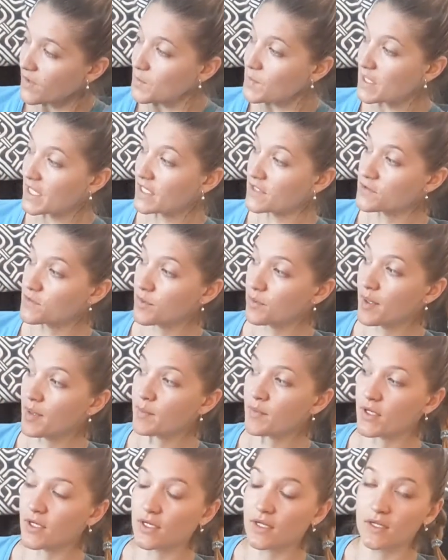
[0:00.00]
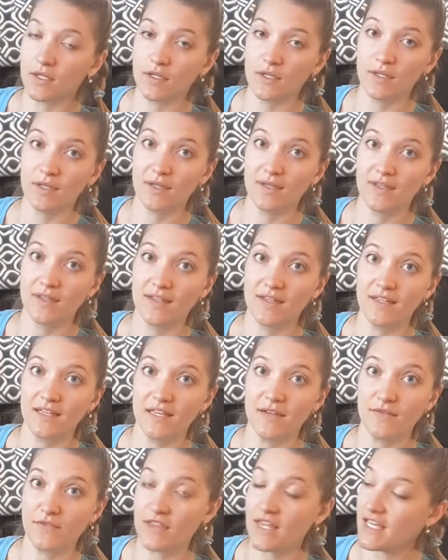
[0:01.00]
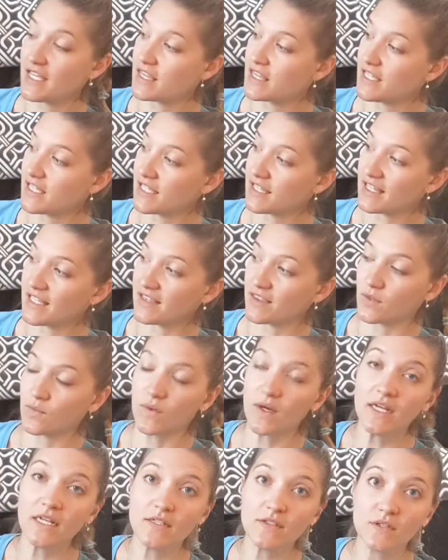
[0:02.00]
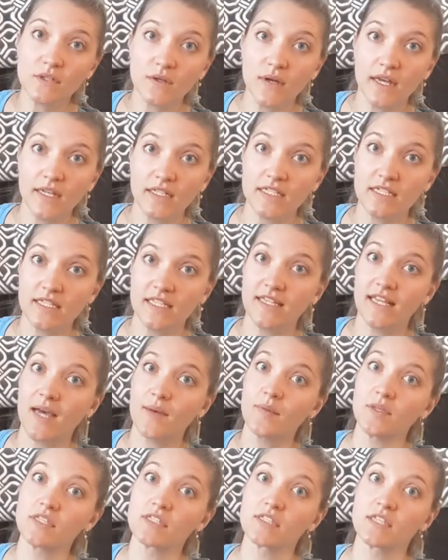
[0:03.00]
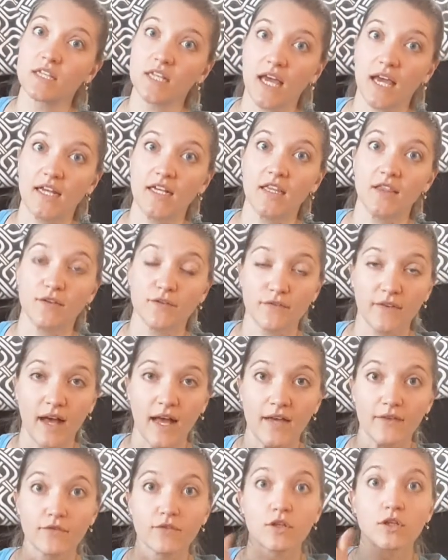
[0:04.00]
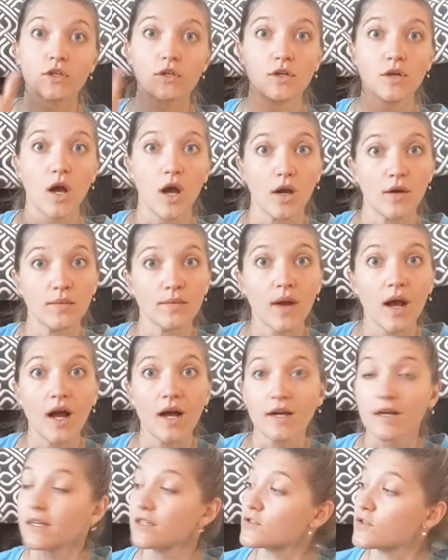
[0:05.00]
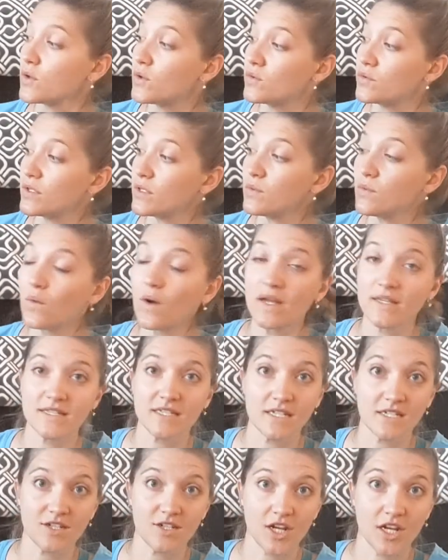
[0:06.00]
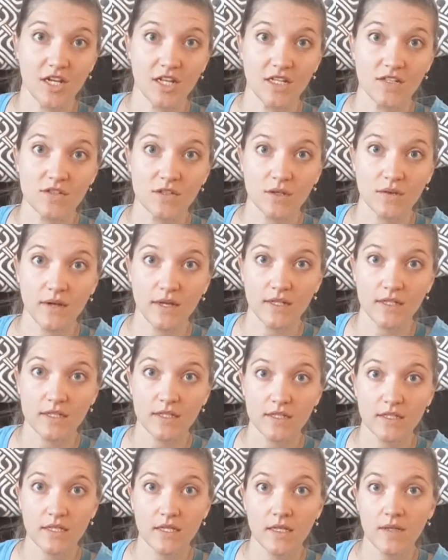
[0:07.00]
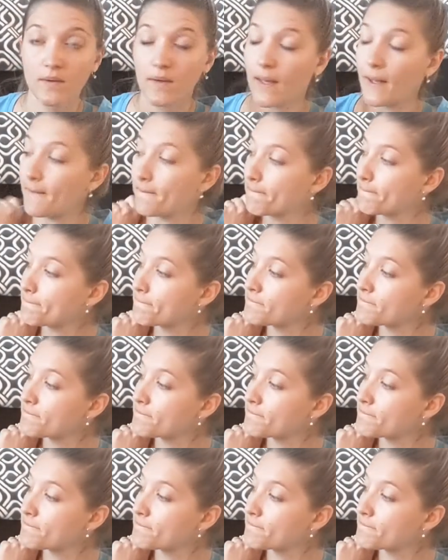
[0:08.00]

Because remember, if they think that the 1 is correct, then that means the 9 and the 5 are wrong because only one digit is correct. Okay.